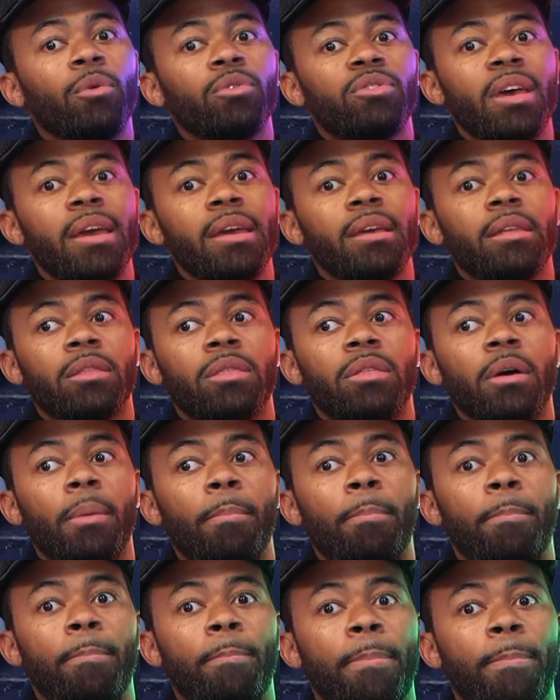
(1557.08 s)
will take
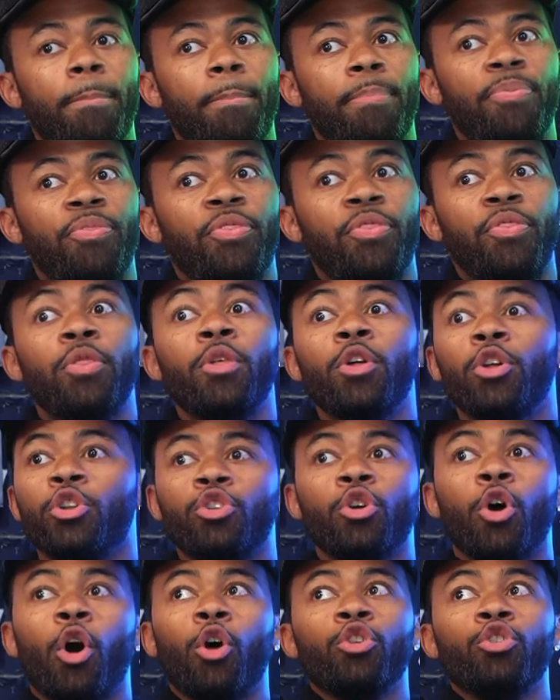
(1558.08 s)
the Bad mic.
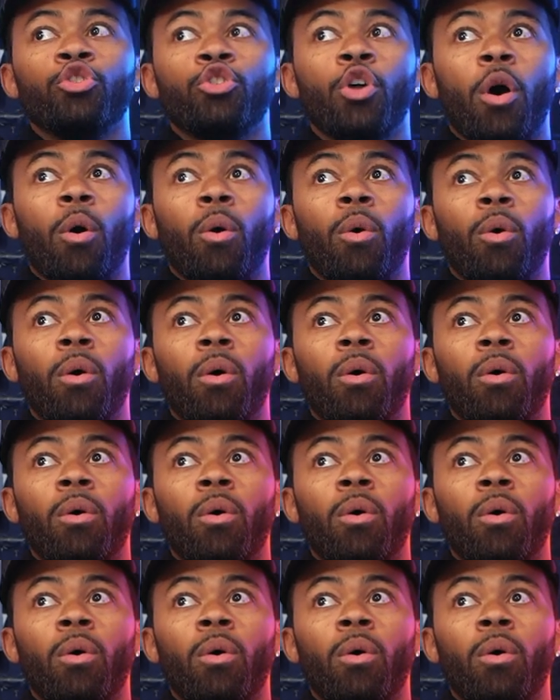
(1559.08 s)
no.